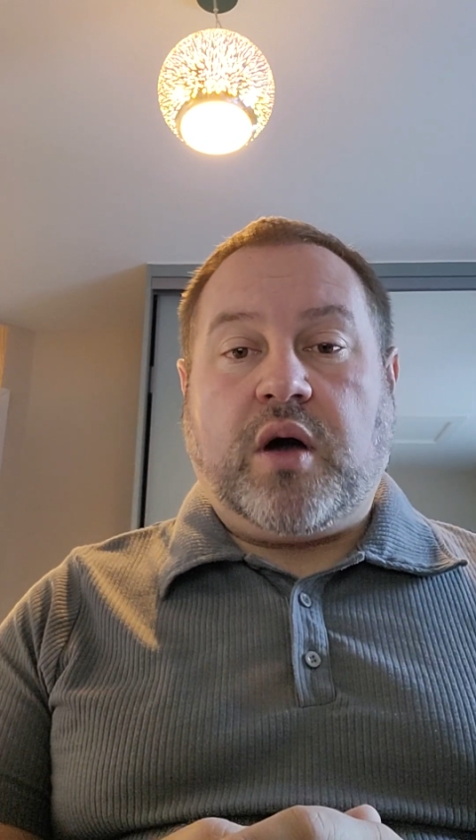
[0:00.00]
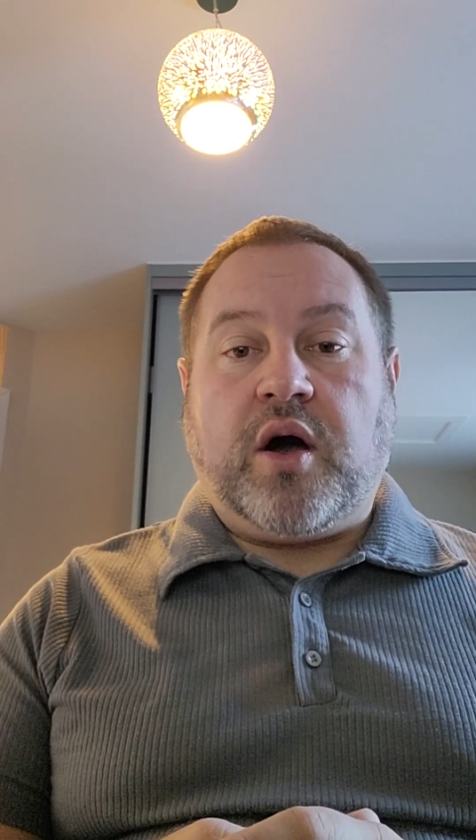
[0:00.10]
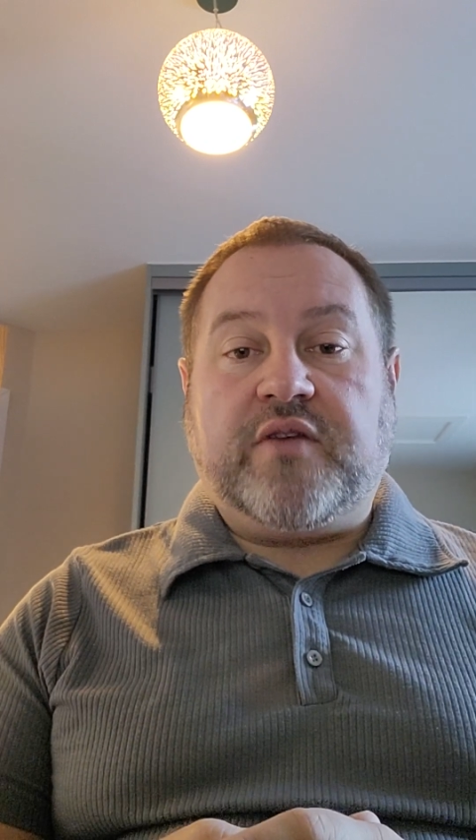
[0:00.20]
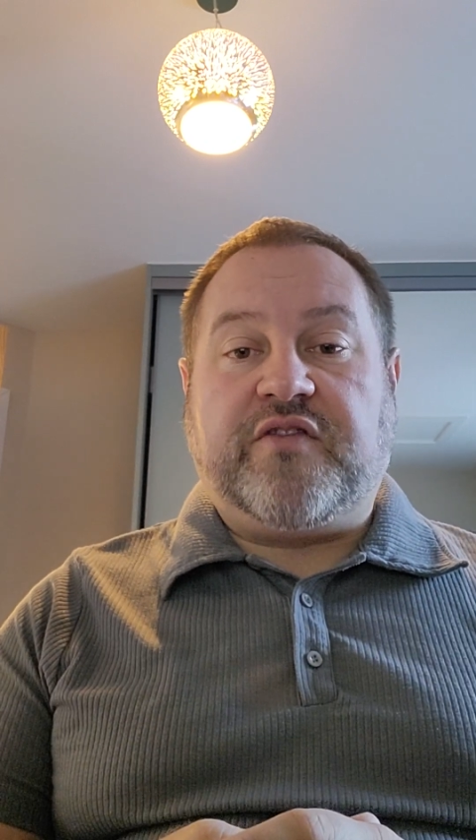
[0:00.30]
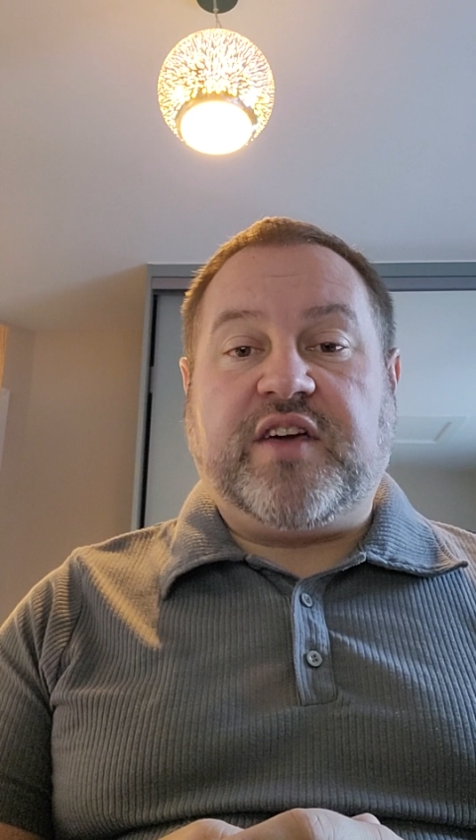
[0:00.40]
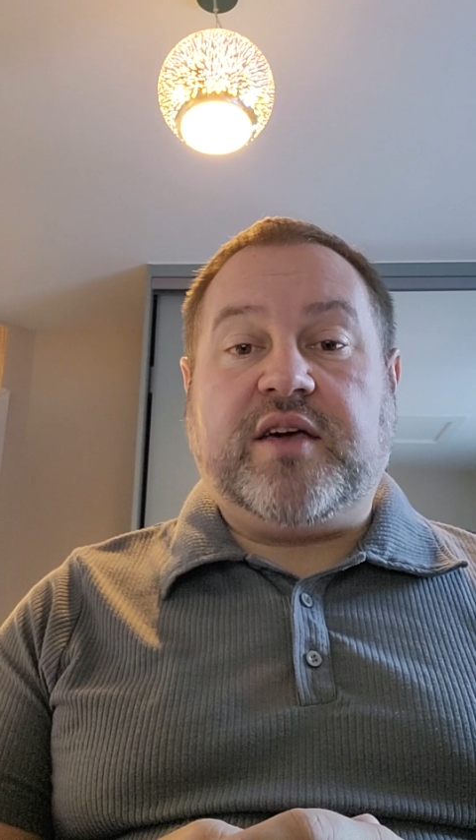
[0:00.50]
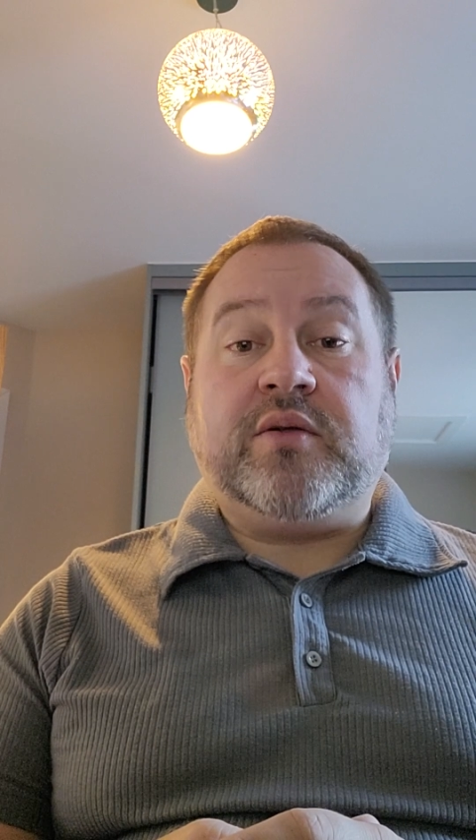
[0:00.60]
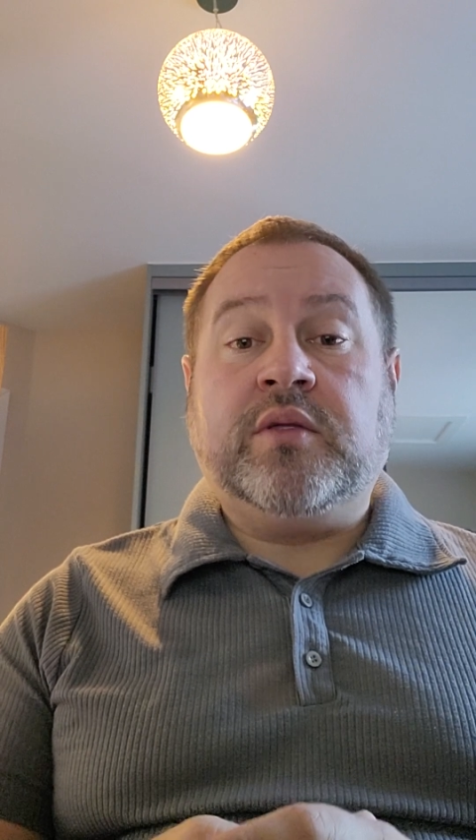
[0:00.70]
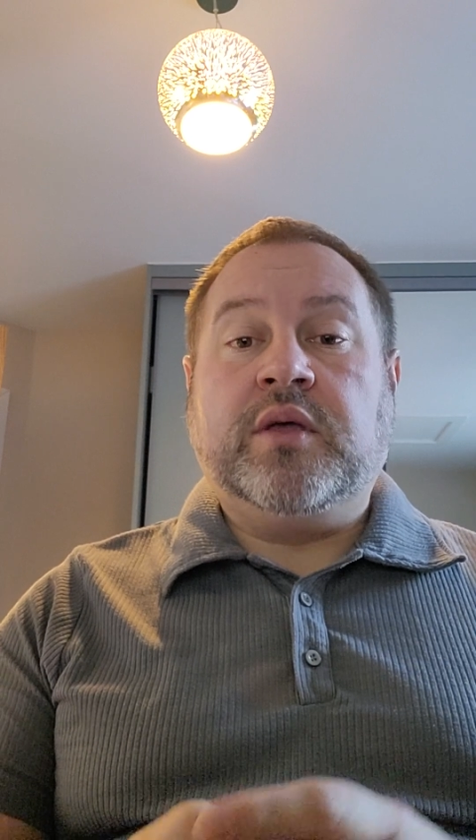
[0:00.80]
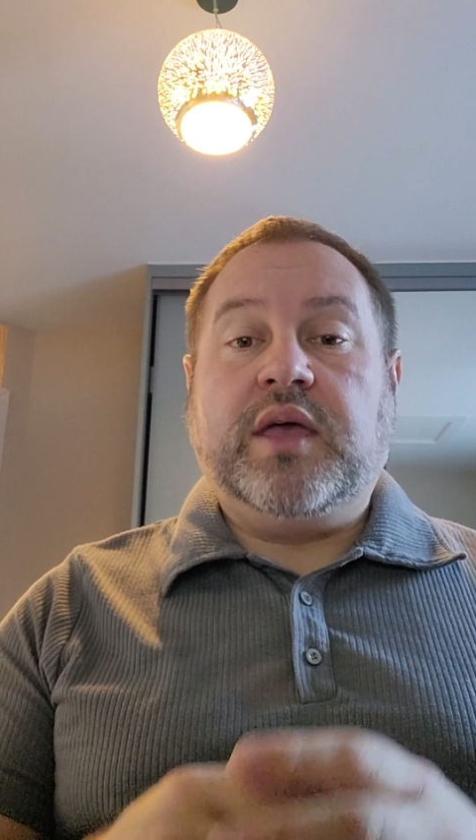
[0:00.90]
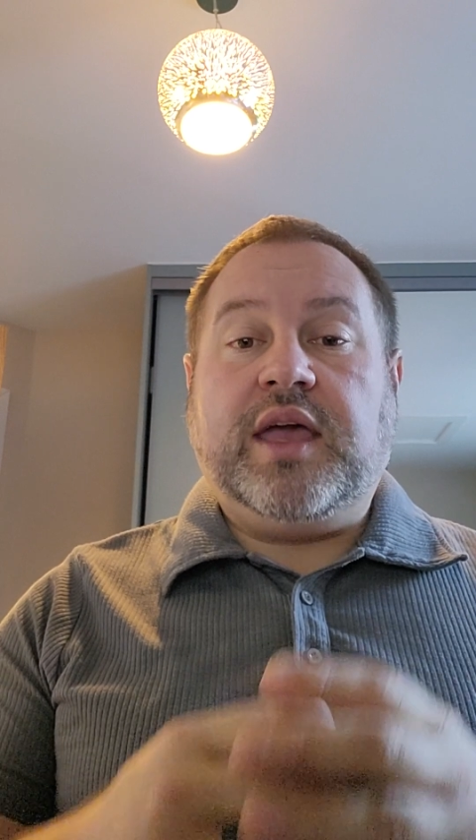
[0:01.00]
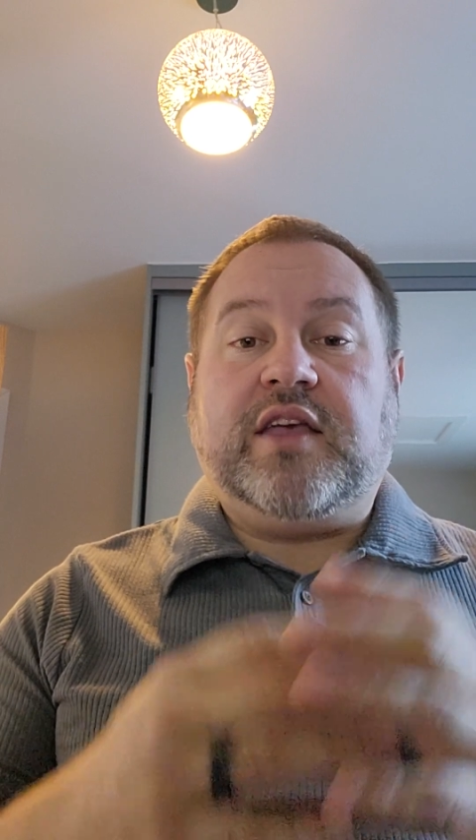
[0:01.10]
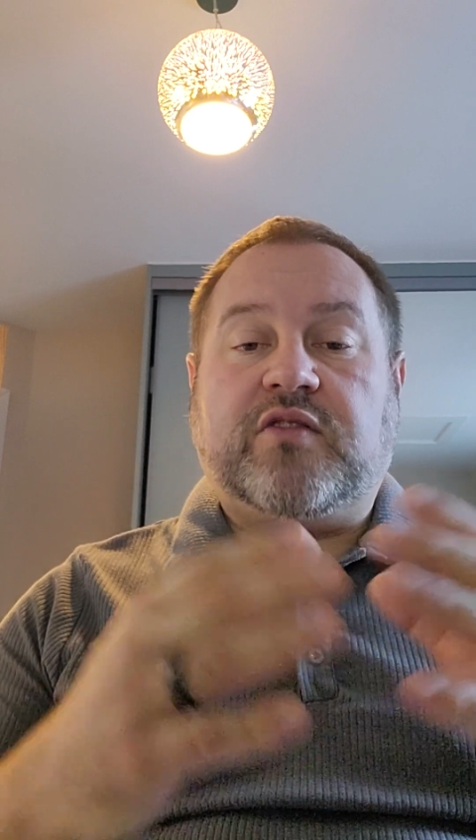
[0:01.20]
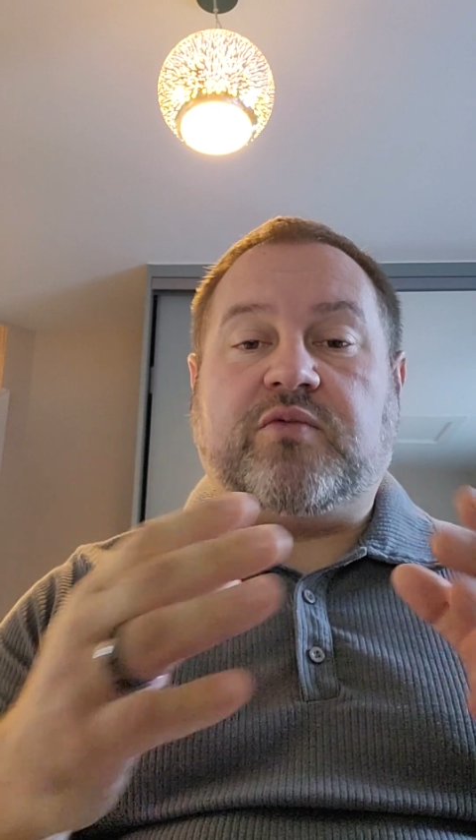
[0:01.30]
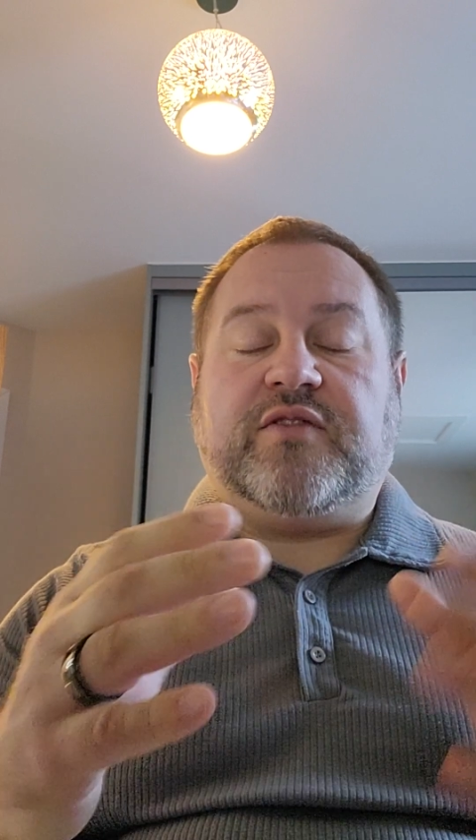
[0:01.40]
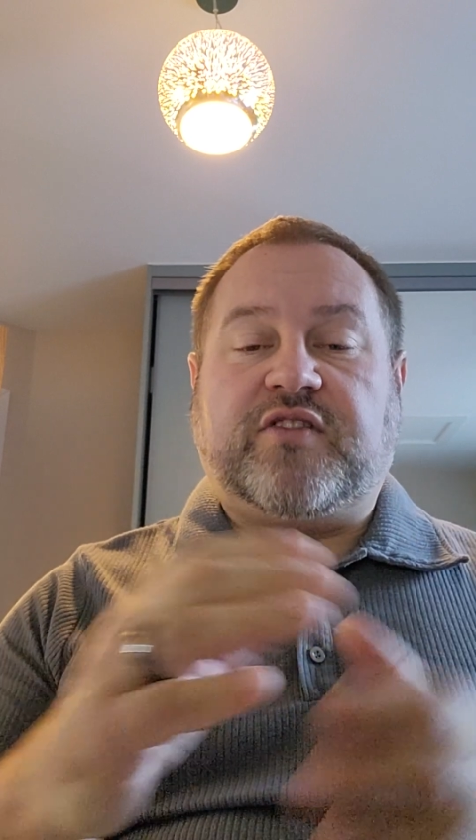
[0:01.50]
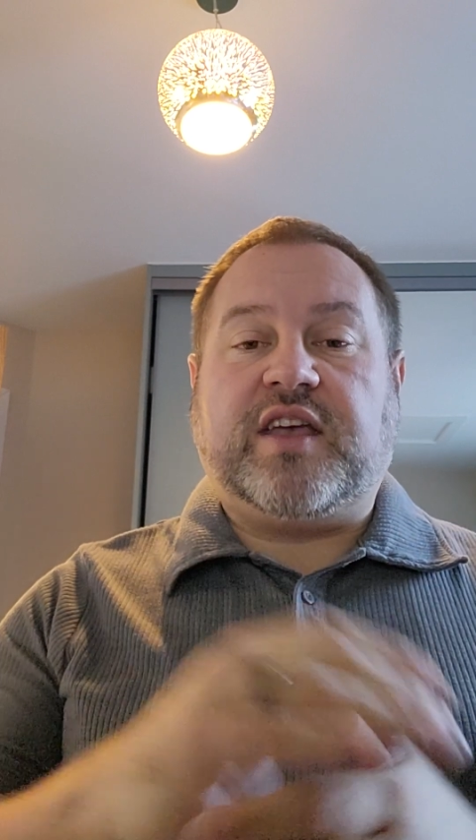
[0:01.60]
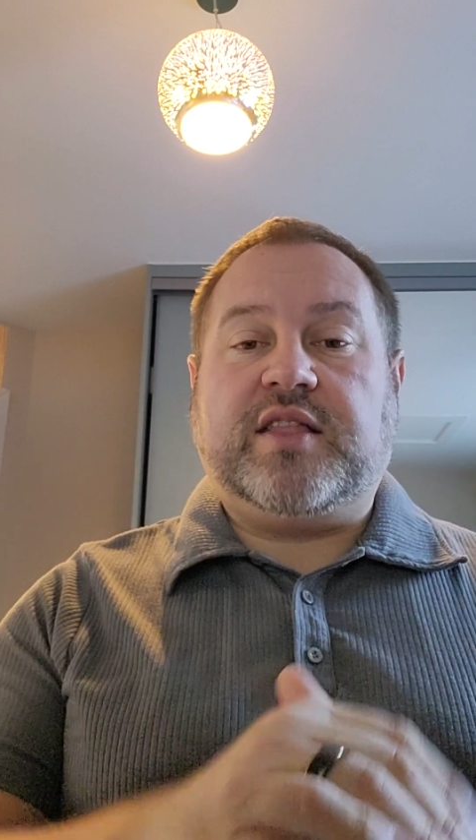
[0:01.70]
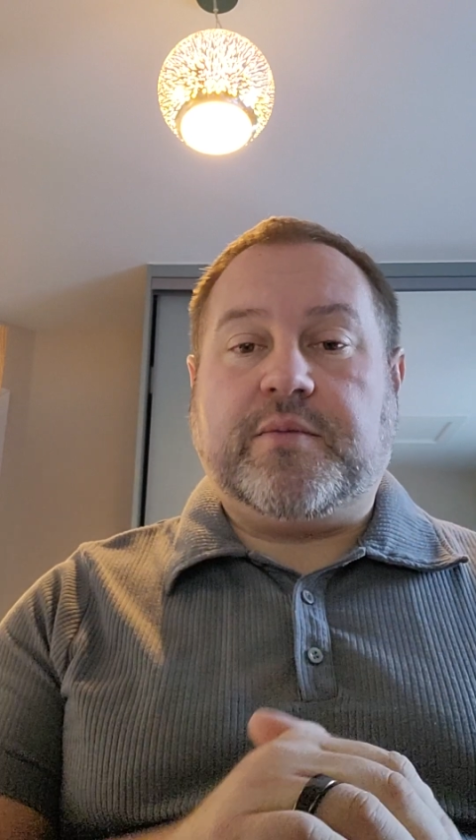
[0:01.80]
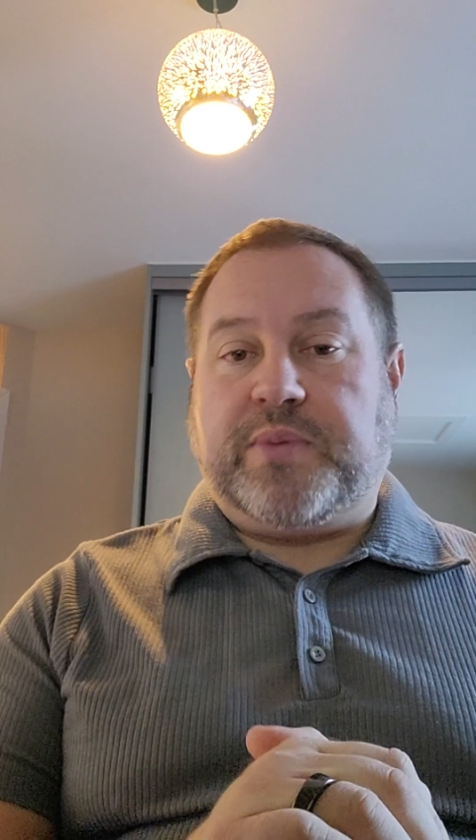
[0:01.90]
I feel, is we've
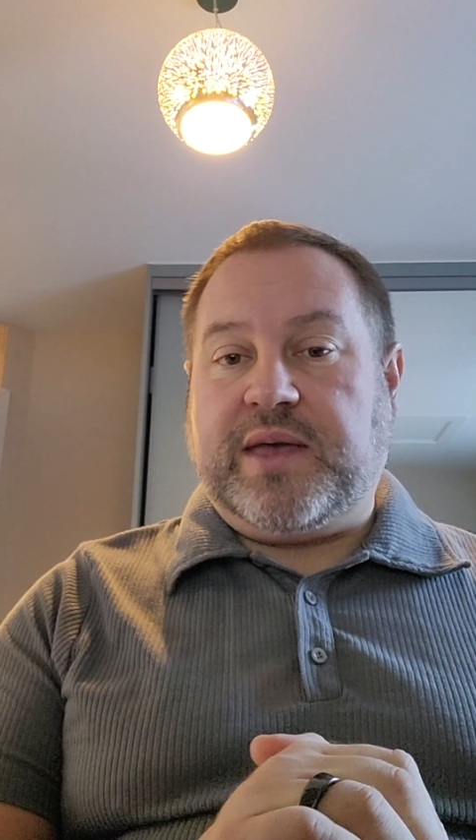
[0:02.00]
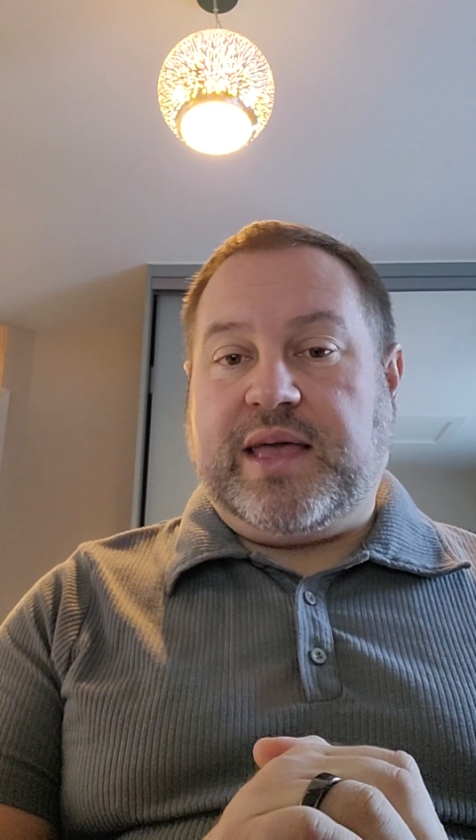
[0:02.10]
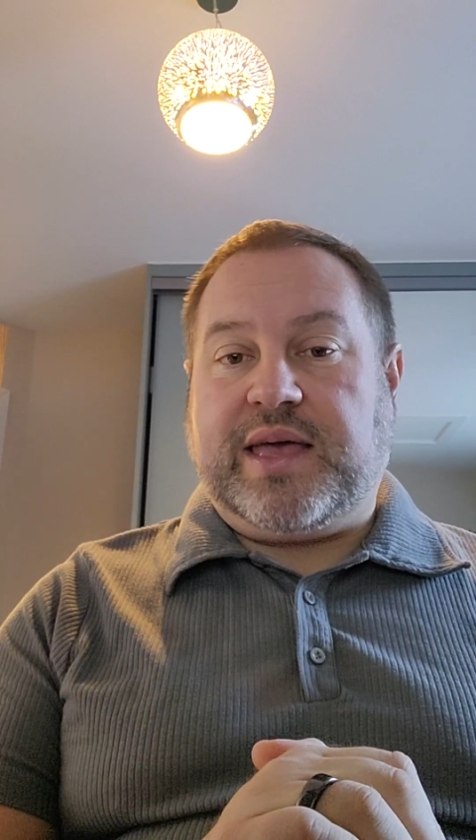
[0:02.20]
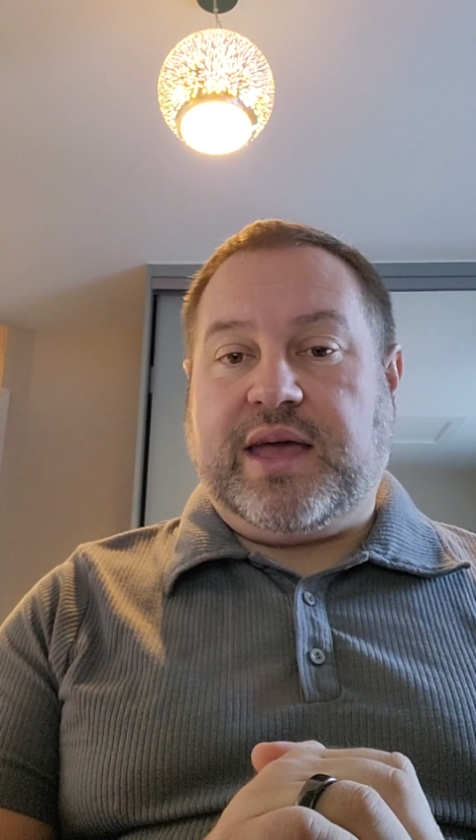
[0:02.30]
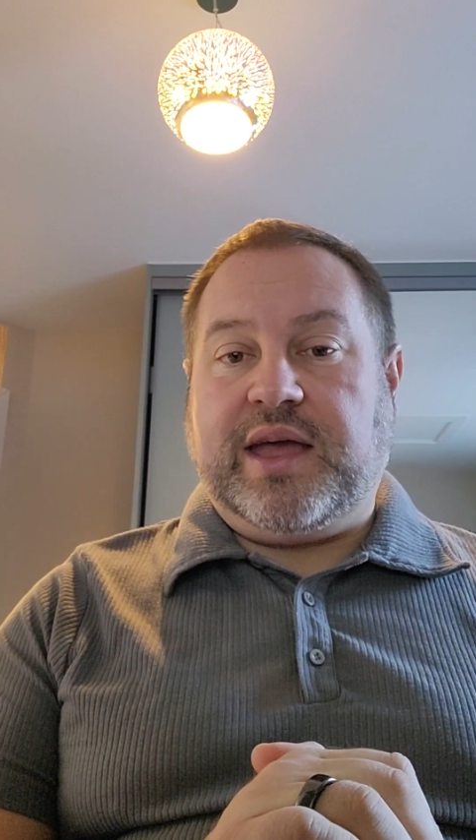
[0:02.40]
seen the peak